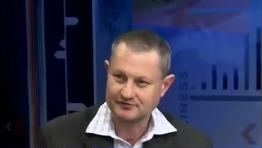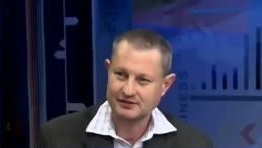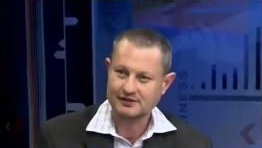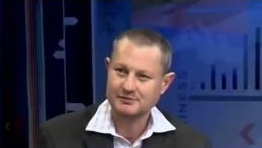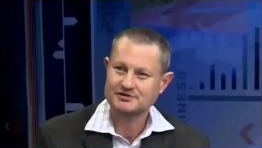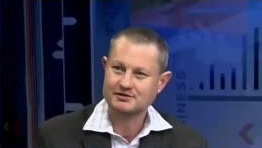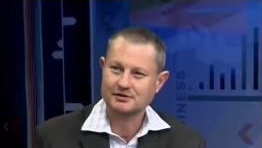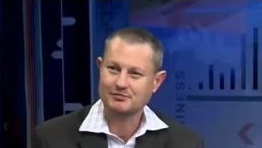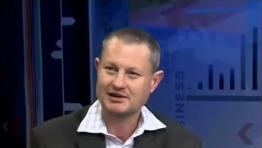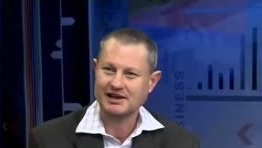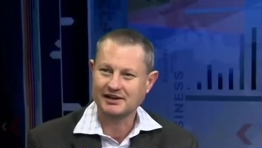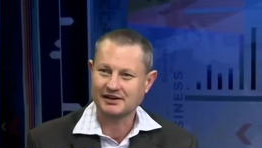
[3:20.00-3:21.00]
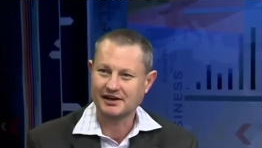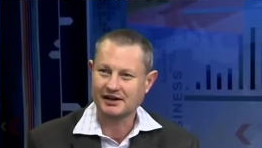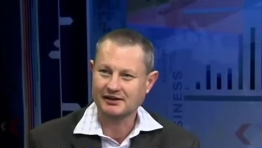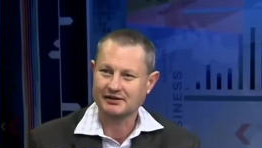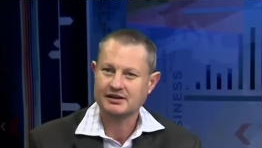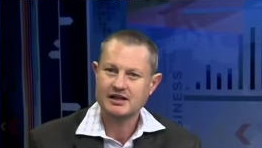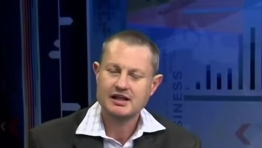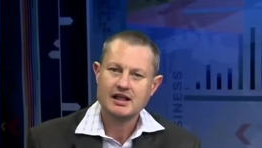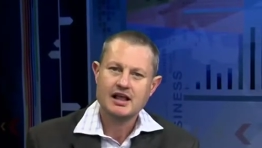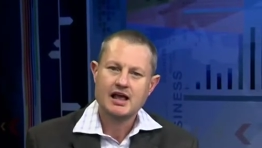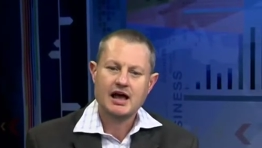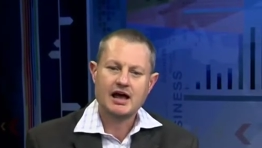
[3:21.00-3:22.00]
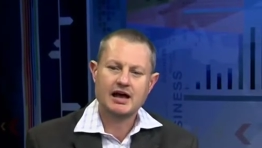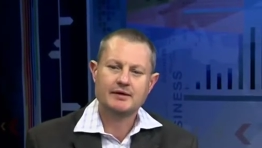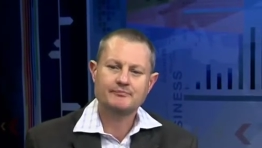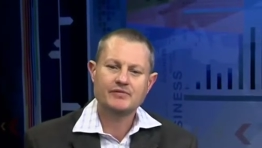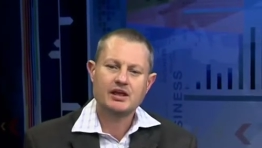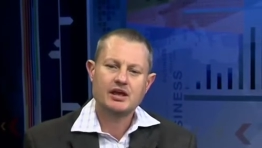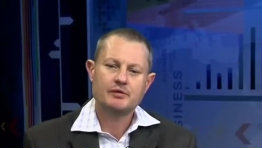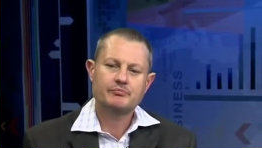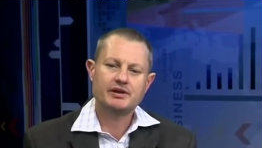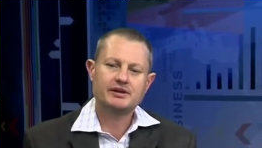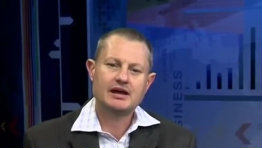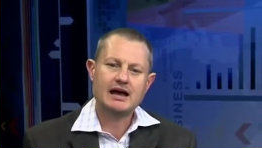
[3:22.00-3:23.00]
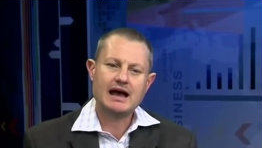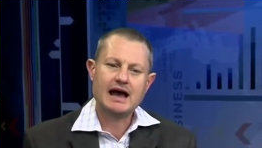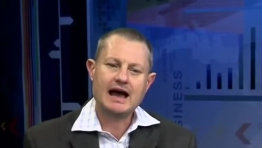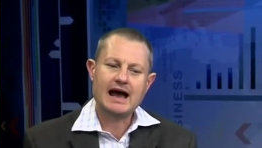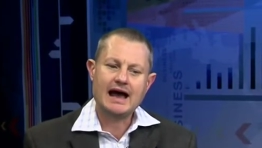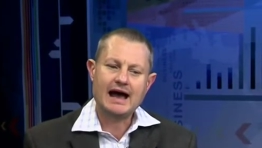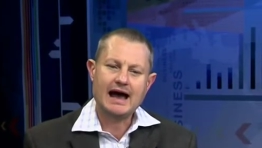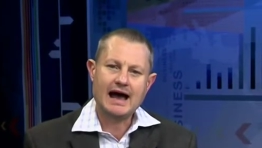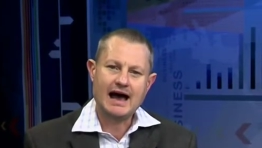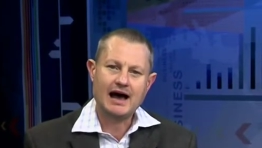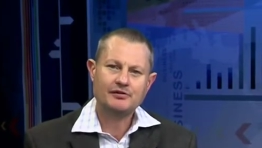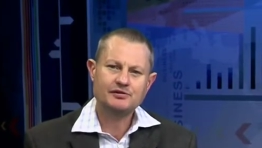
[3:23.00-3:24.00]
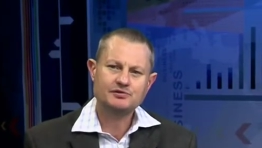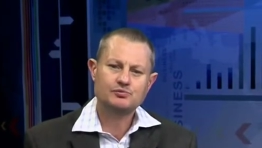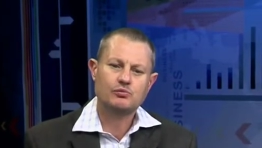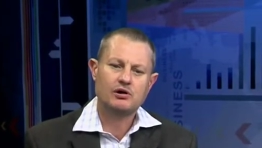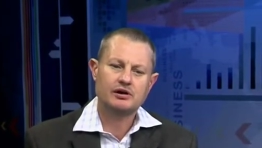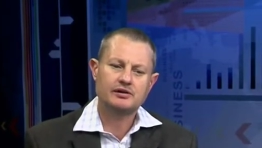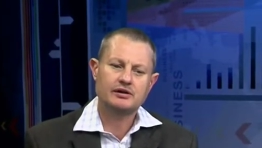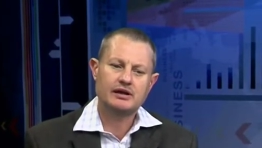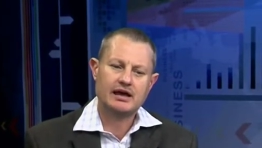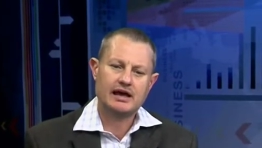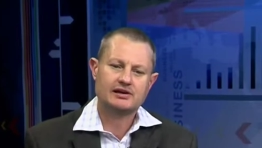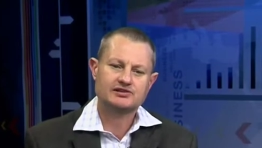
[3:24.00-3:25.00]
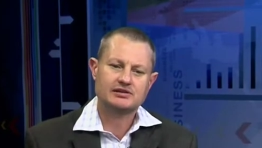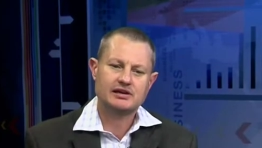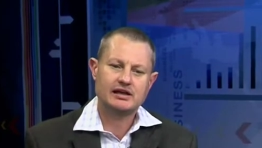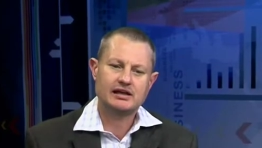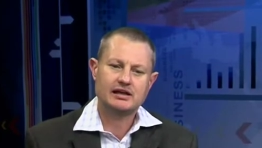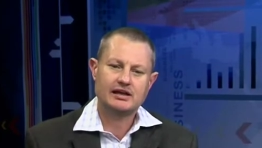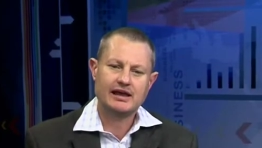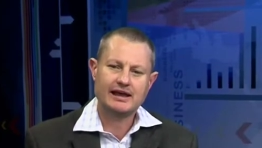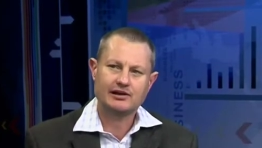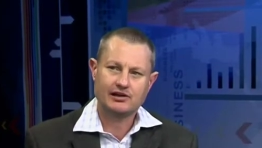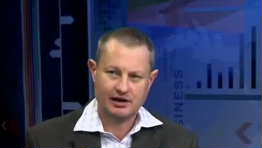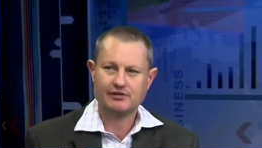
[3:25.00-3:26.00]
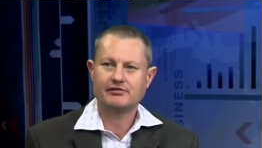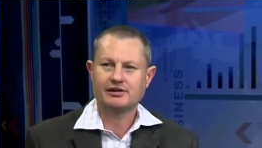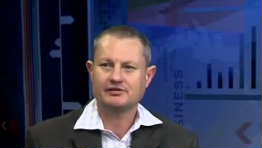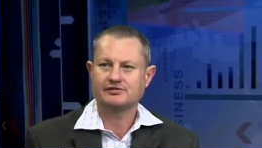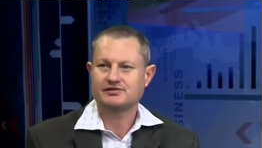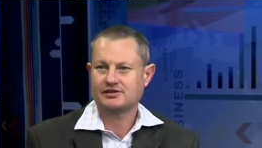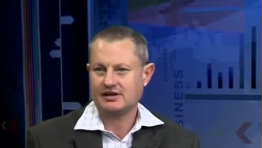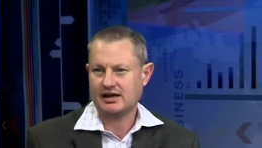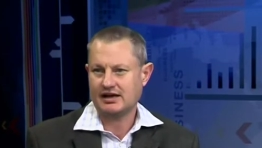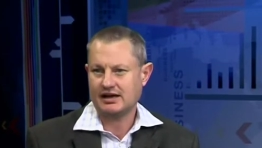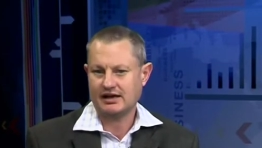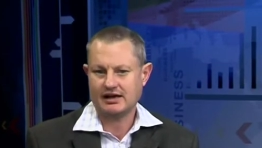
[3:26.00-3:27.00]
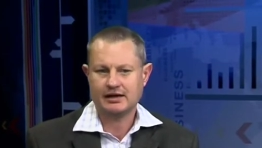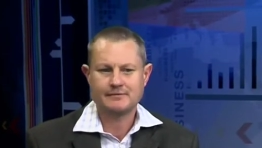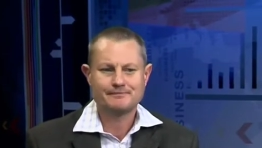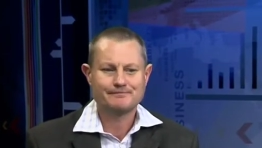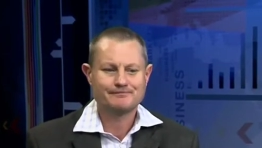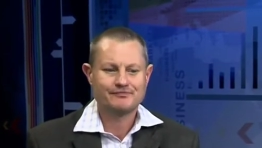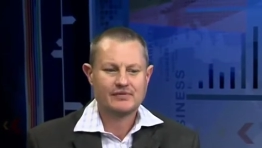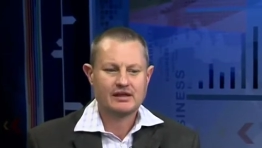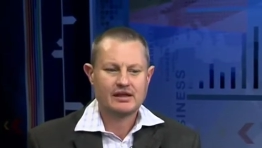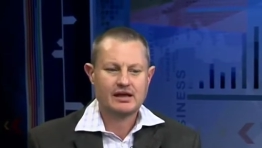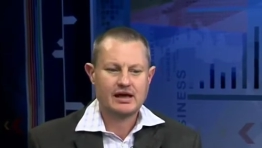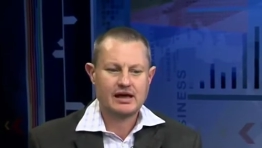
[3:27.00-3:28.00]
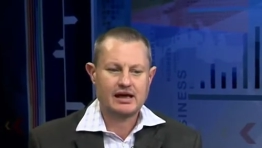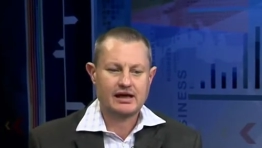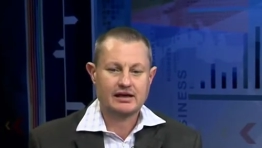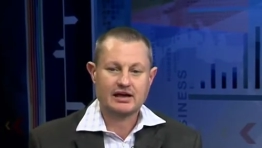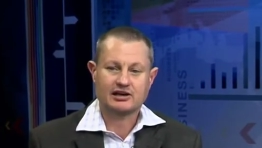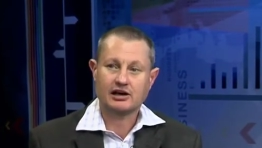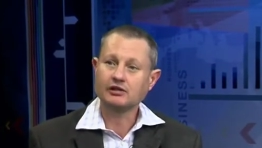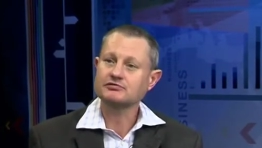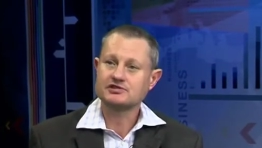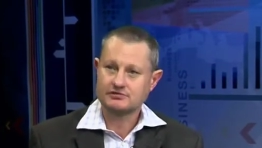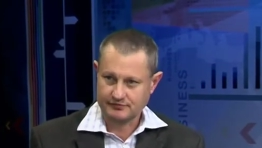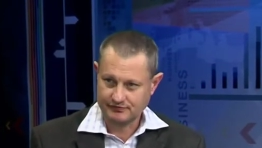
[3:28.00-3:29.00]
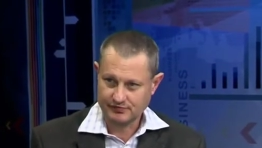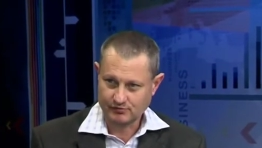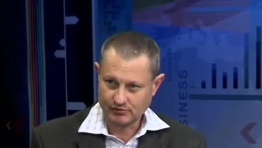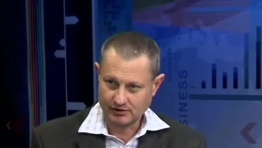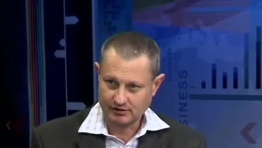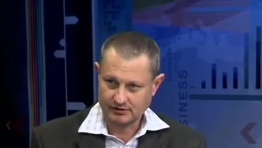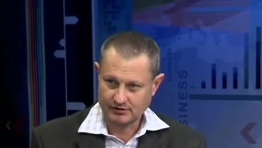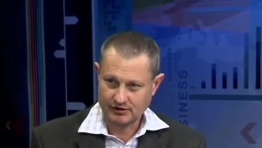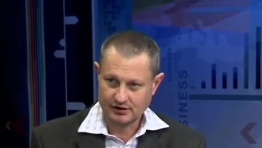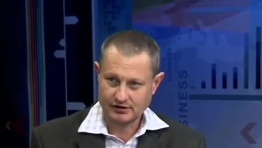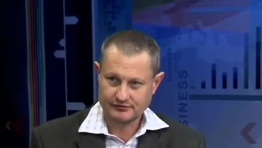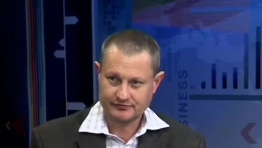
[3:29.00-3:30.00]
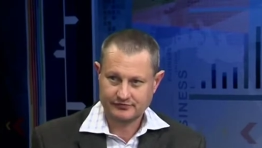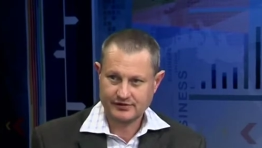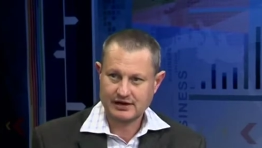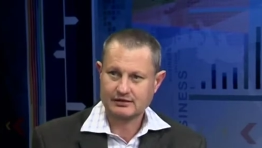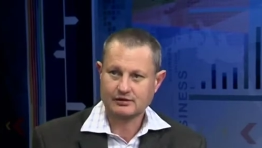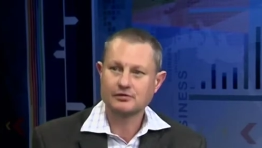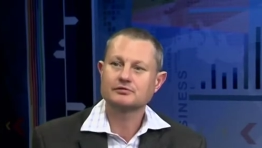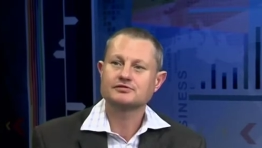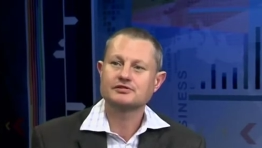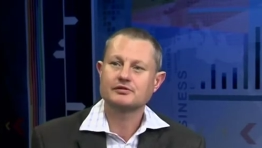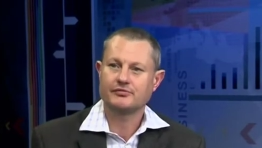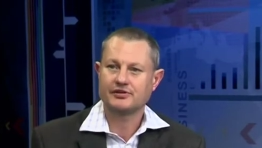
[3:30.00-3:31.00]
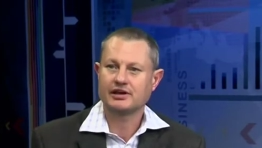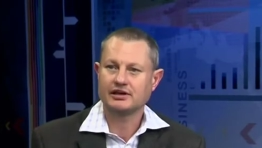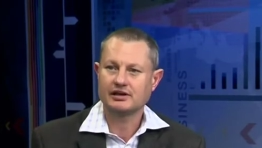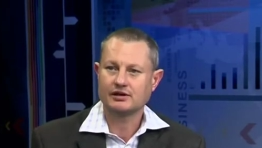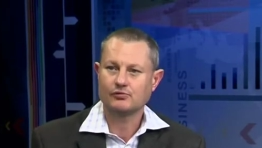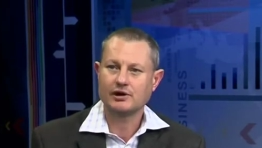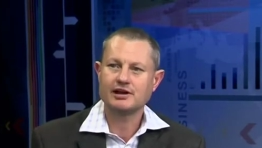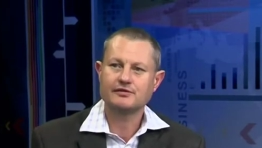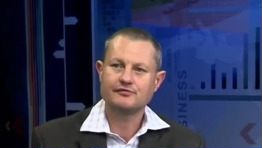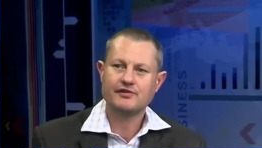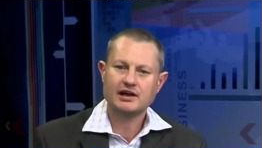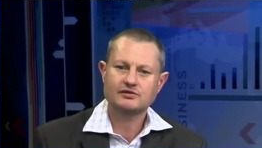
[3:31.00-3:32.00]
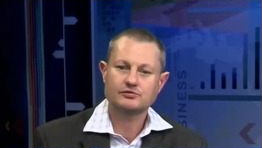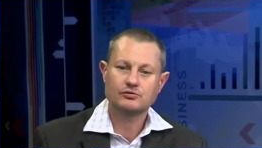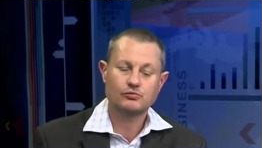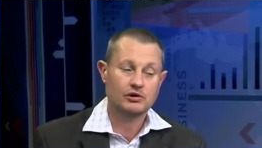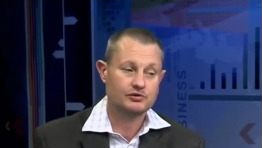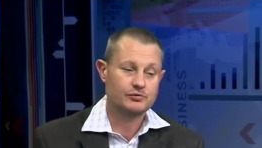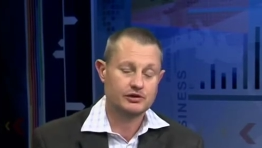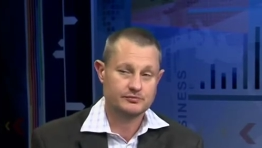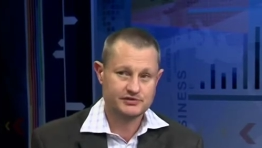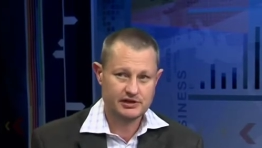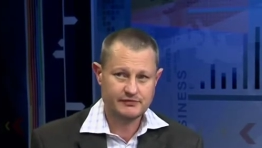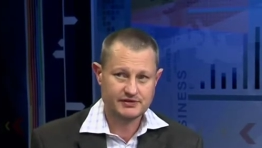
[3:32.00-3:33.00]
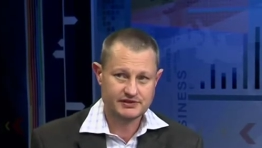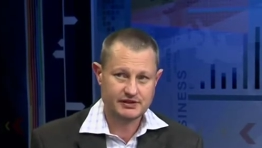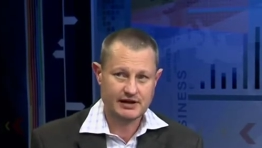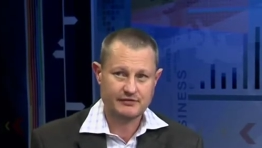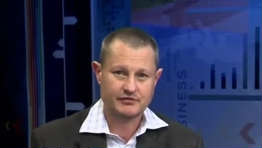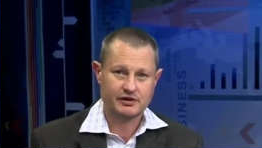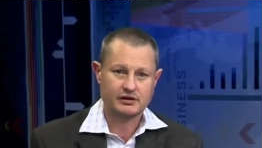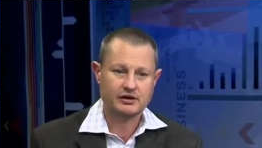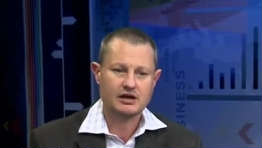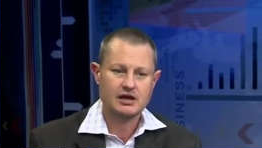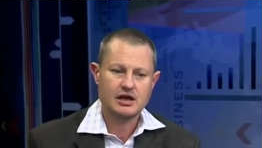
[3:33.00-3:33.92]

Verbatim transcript: so let me start planning now. Um, but how does one actually encourage a A, a culture, if you will, of that long-term thinking, when in fact what we observe in South Africa